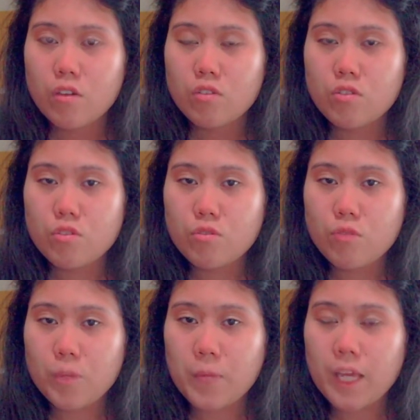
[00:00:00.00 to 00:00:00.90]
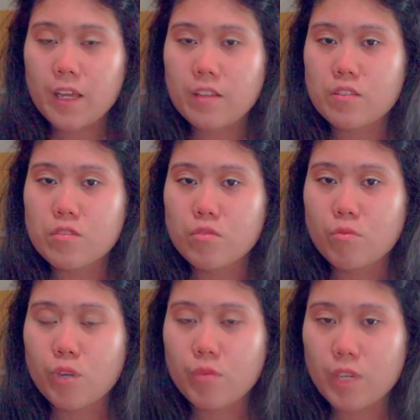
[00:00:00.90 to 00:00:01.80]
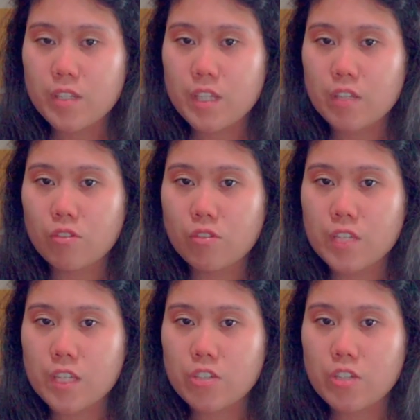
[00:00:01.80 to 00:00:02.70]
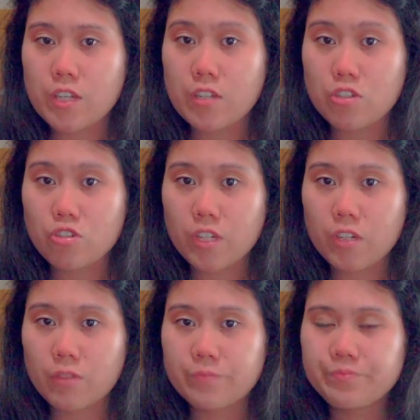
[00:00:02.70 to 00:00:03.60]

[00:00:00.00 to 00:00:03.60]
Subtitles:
2 square pans, 1 rectangular dish, and a strainer.